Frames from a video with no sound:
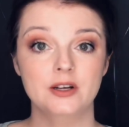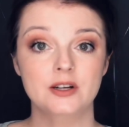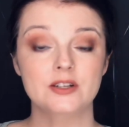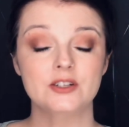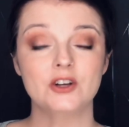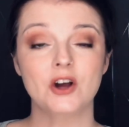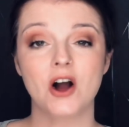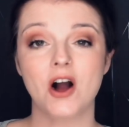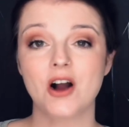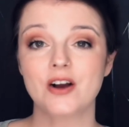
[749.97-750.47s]

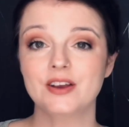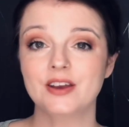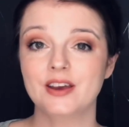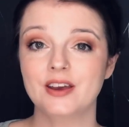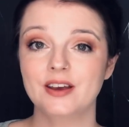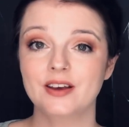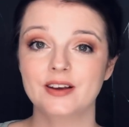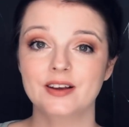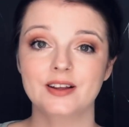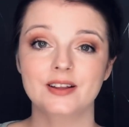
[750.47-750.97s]

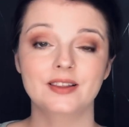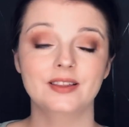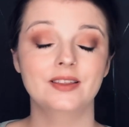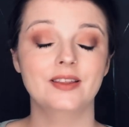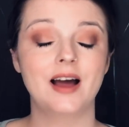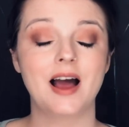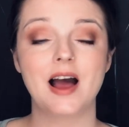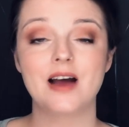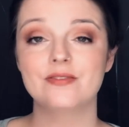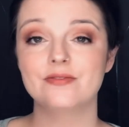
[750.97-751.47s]
talking,
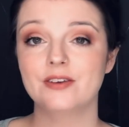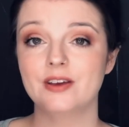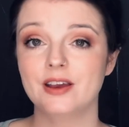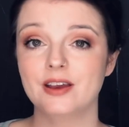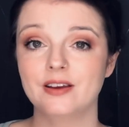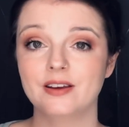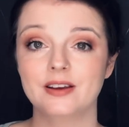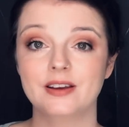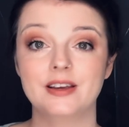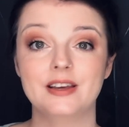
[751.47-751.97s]

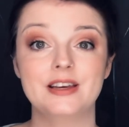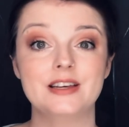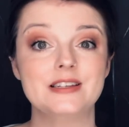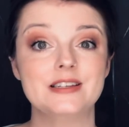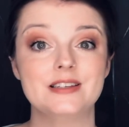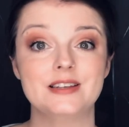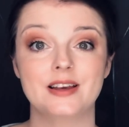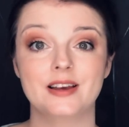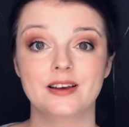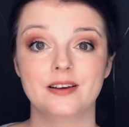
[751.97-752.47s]
laughing,
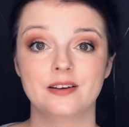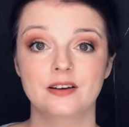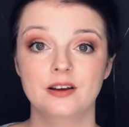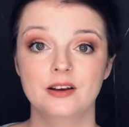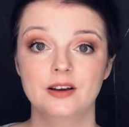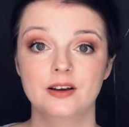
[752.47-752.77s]
kissing,